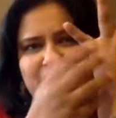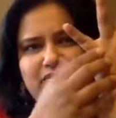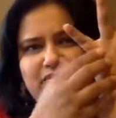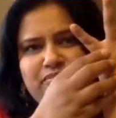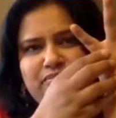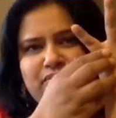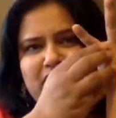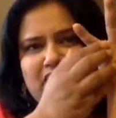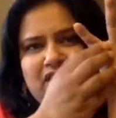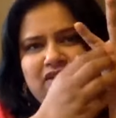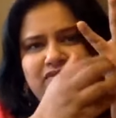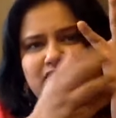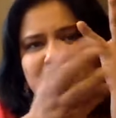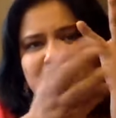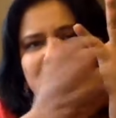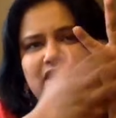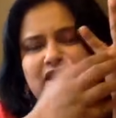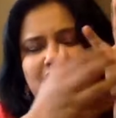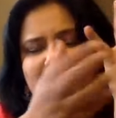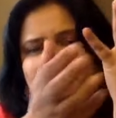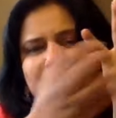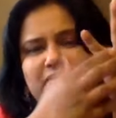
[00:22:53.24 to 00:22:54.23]
Back of the
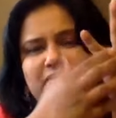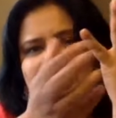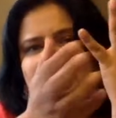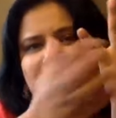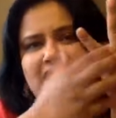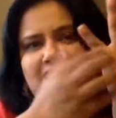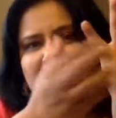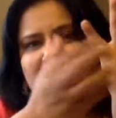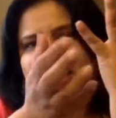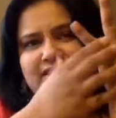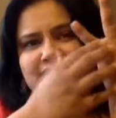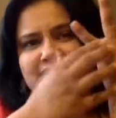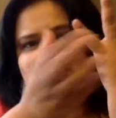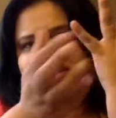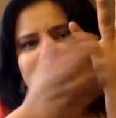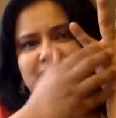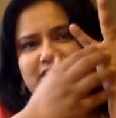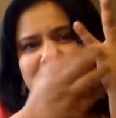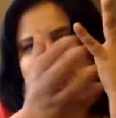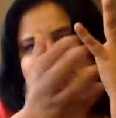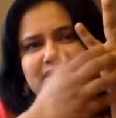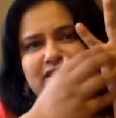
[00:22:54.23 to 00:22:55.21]
arm, the hand,
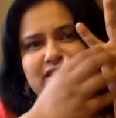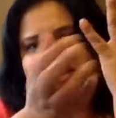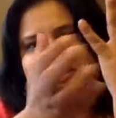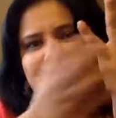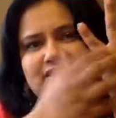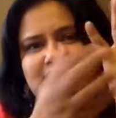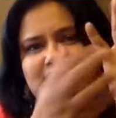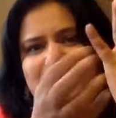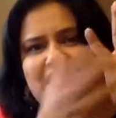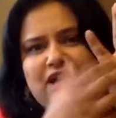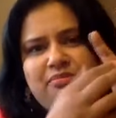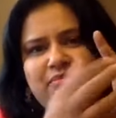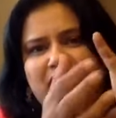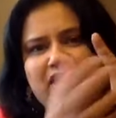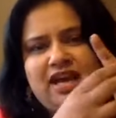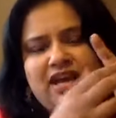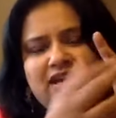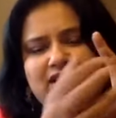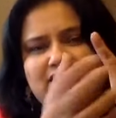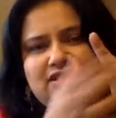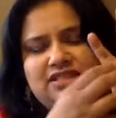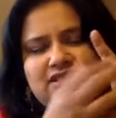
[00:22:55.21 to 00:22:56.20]
tap
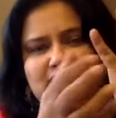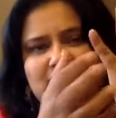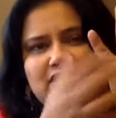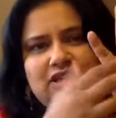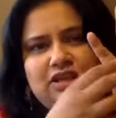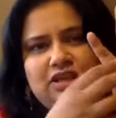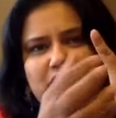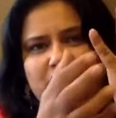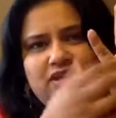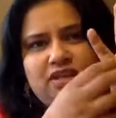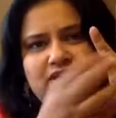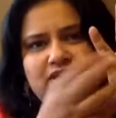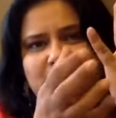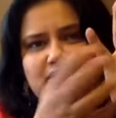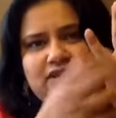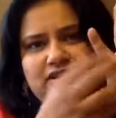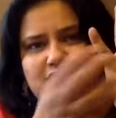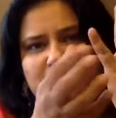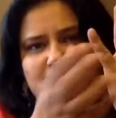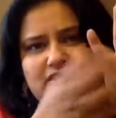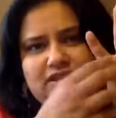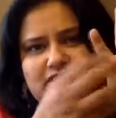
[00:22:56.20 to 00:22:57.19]
and just look.
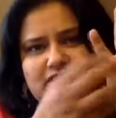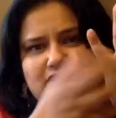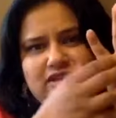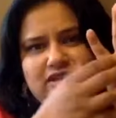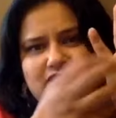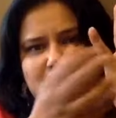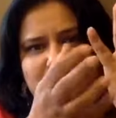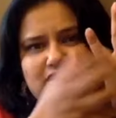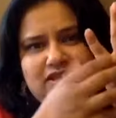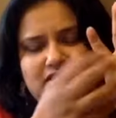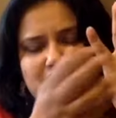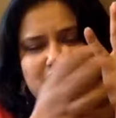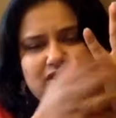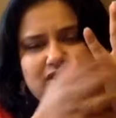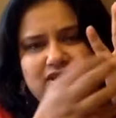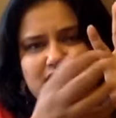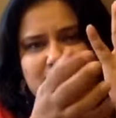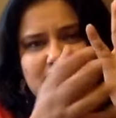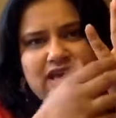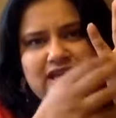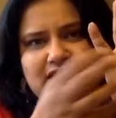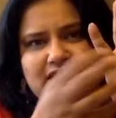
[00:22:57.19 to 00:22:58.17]

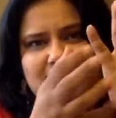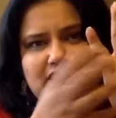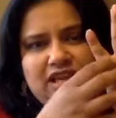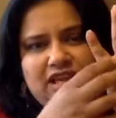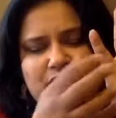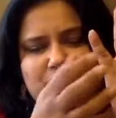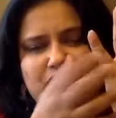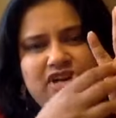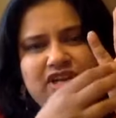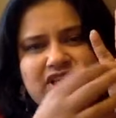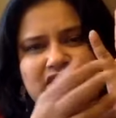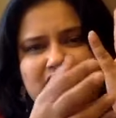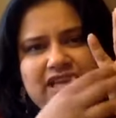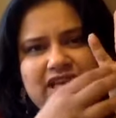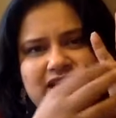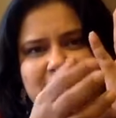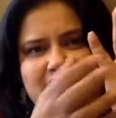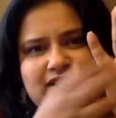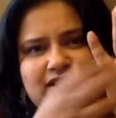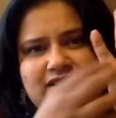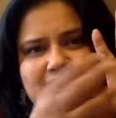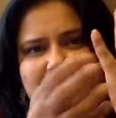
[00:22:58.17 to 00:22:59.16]
And keep
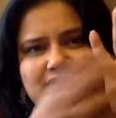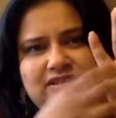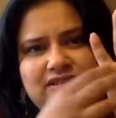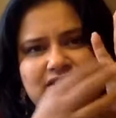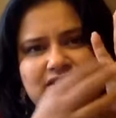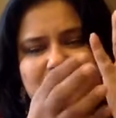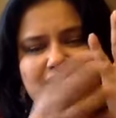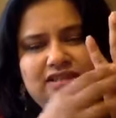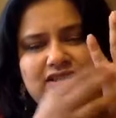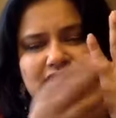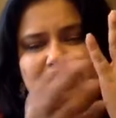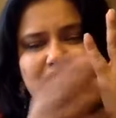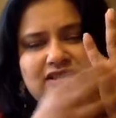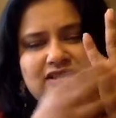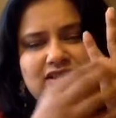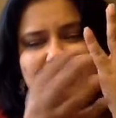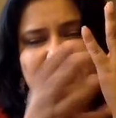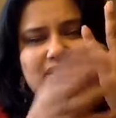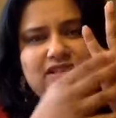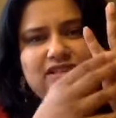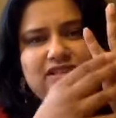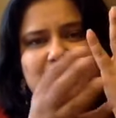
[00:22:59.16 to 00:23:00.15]
breathing.
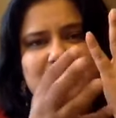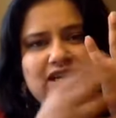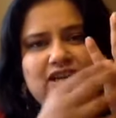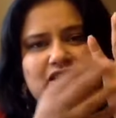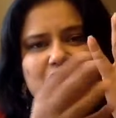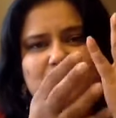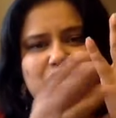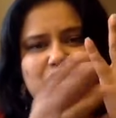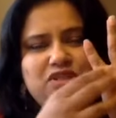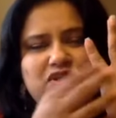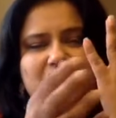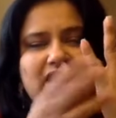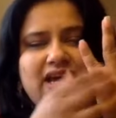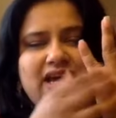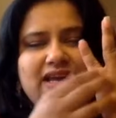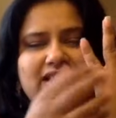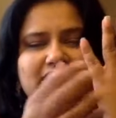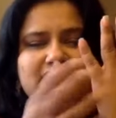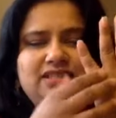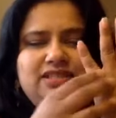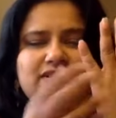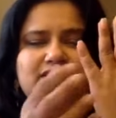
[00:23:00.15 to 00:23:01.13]
Then close your
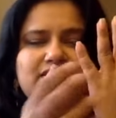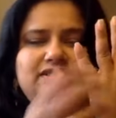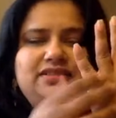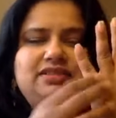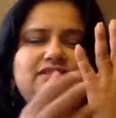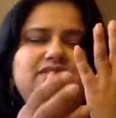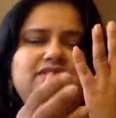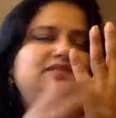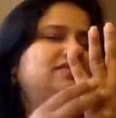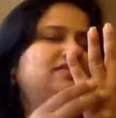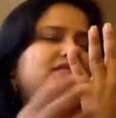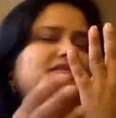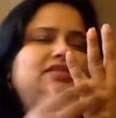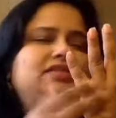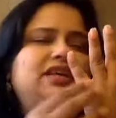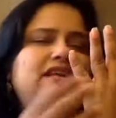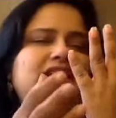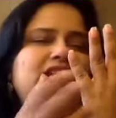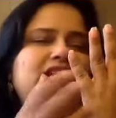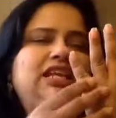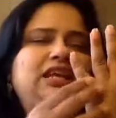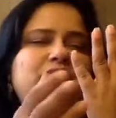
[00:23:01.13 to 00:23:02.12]
eyes
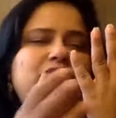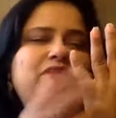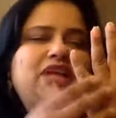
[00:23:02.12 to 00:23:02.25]
and keep